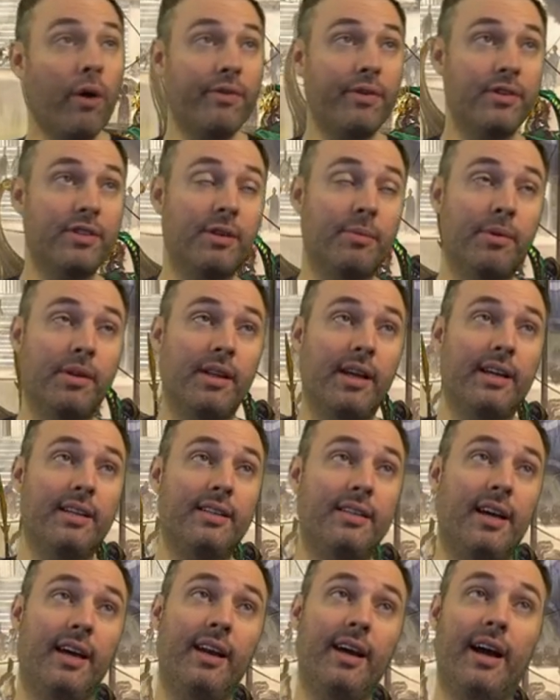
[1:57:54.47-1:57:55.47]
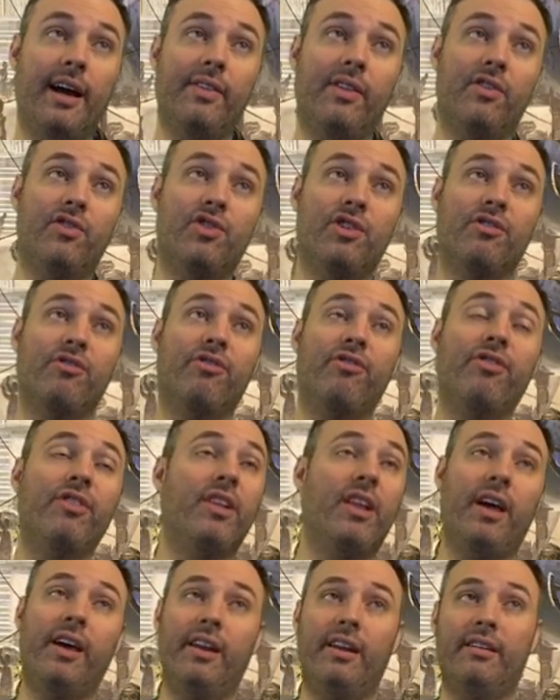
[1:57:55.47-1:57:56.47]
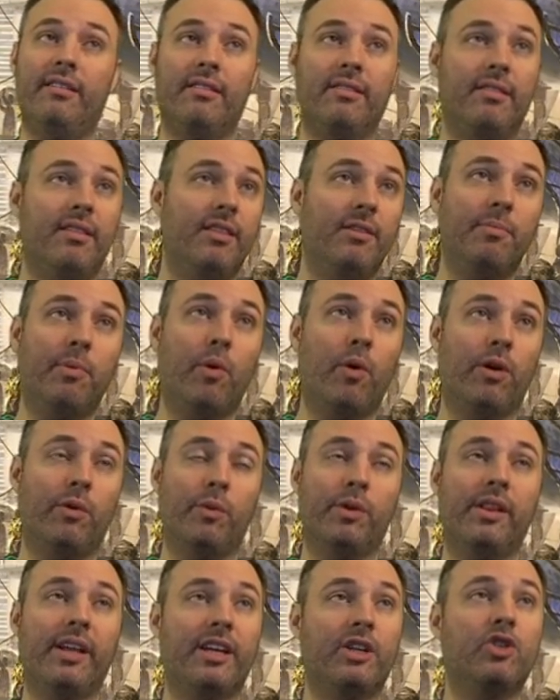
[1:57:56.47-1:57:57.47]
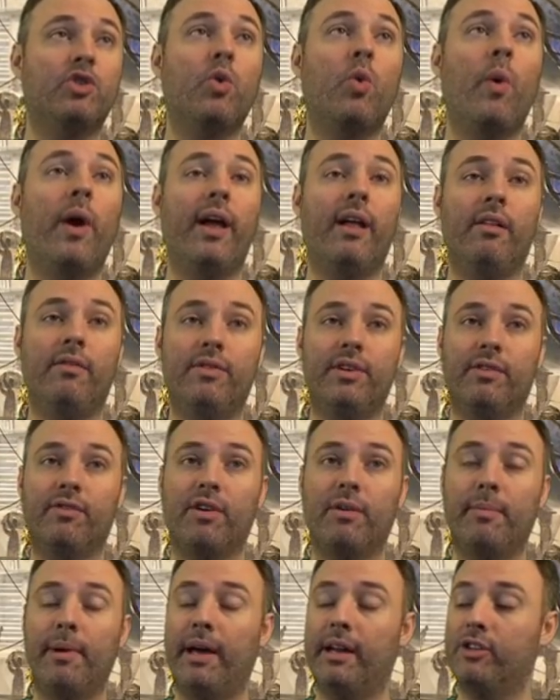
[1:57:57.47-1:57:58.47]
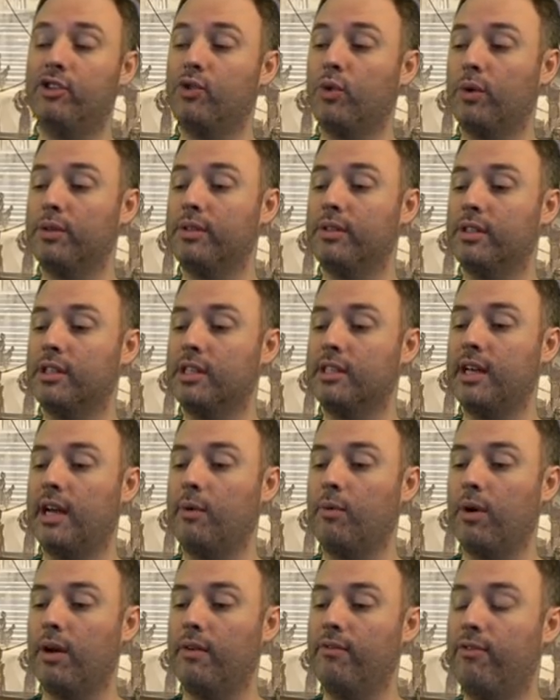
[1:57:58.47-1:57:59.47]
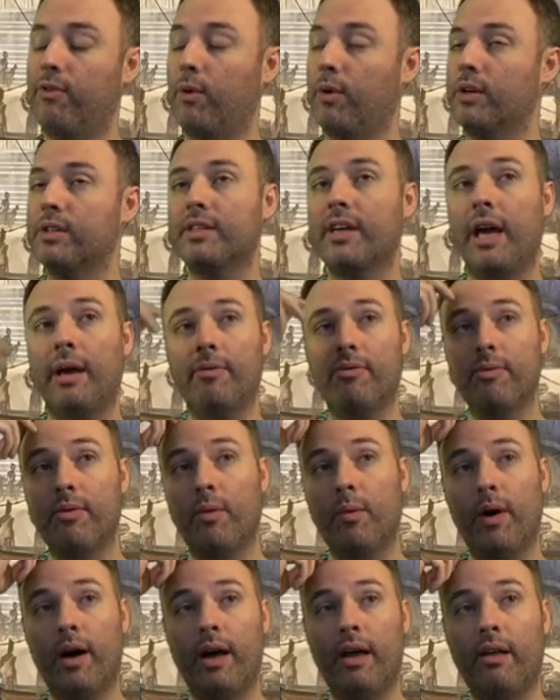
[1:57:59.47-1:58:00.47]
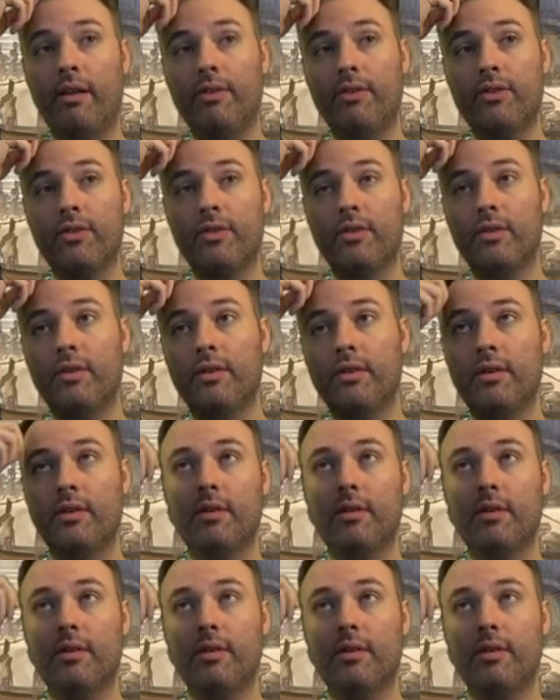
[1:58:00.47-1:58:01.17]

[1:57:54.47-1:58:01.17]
Or if you're someone like Day nine that's just flooded the board with like twelve different mana sources because I run four Escape from the Wilds.